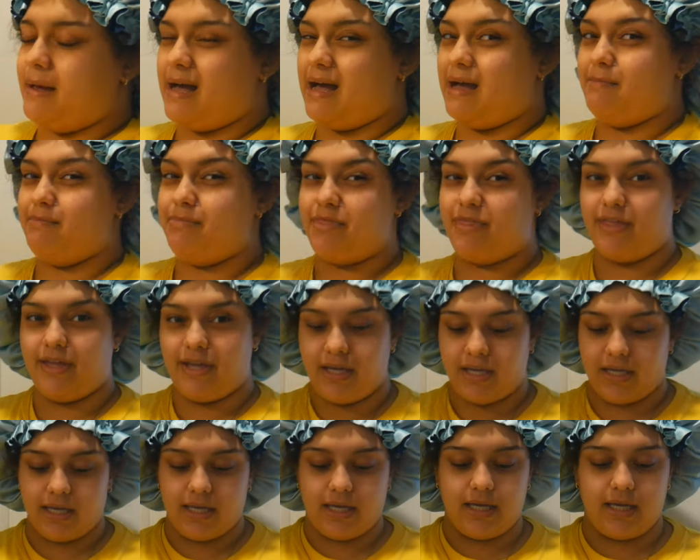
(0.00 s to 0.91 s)
I'm
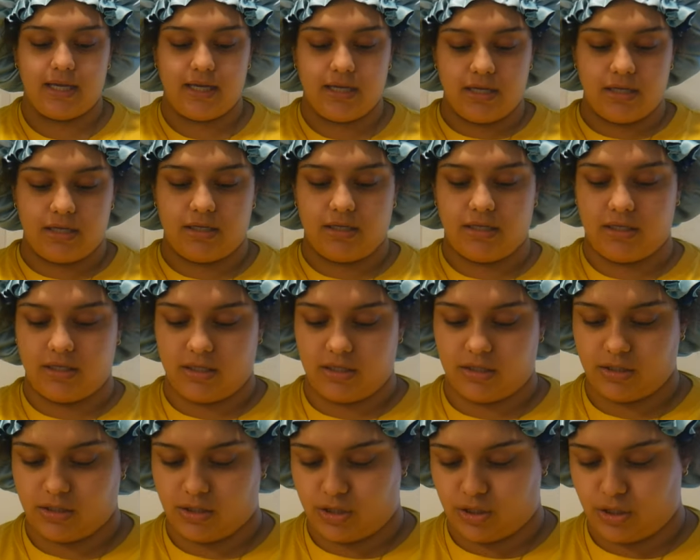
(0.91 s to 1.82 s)
thinking
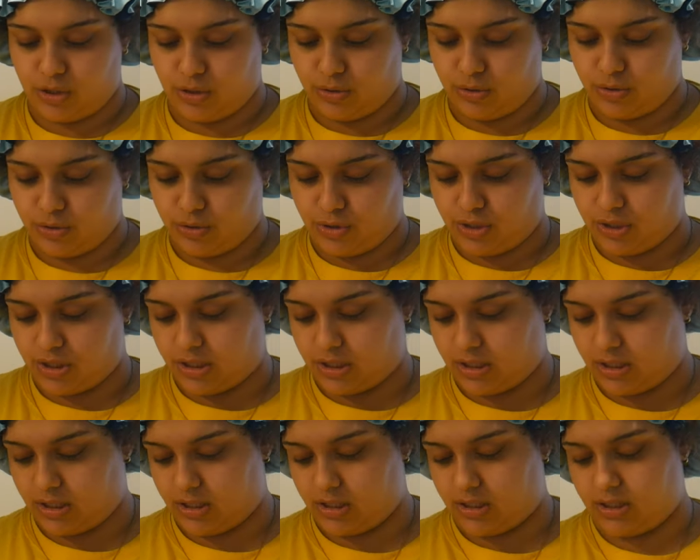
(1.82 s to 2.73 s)
to
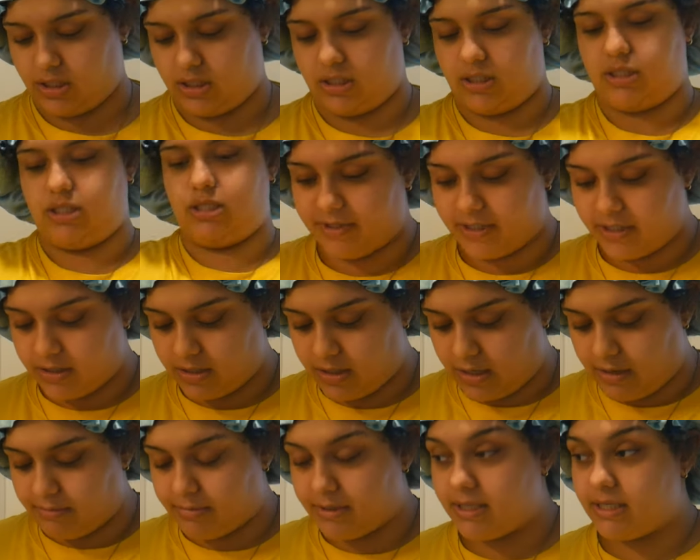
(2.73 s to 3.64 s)
just, look,
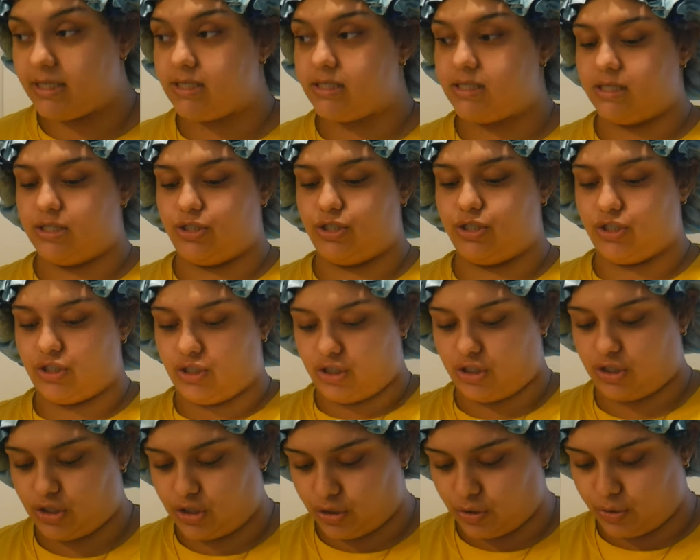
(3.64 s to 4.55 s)
I'm thinking to just
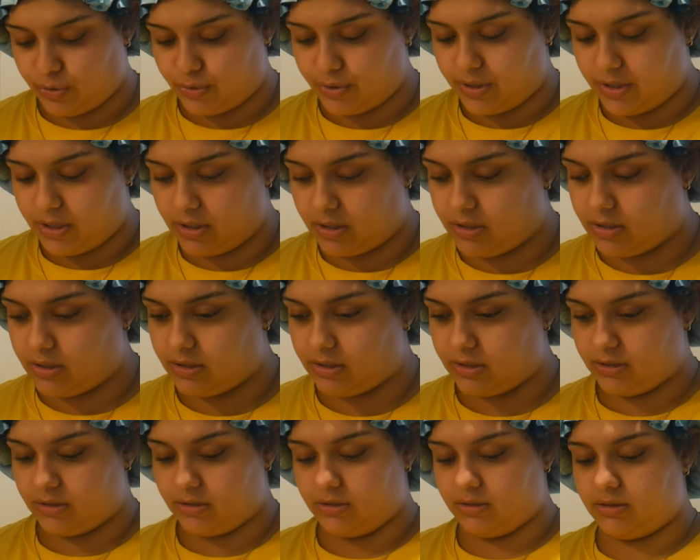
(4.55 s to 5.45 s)
show
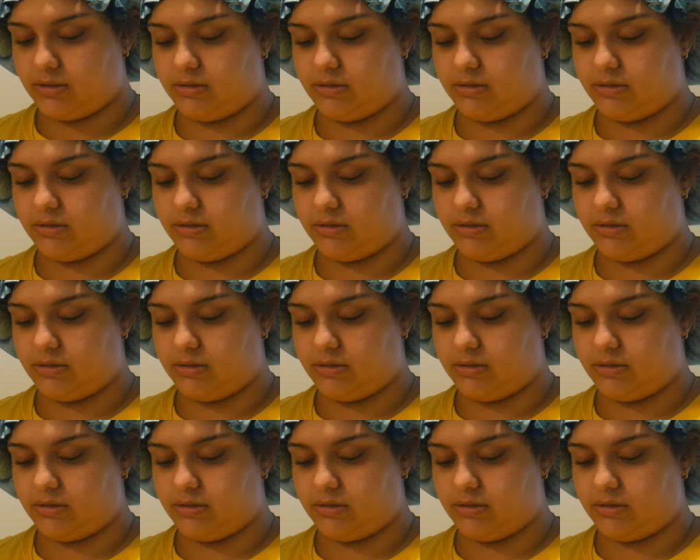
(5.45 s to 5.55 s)
y'all,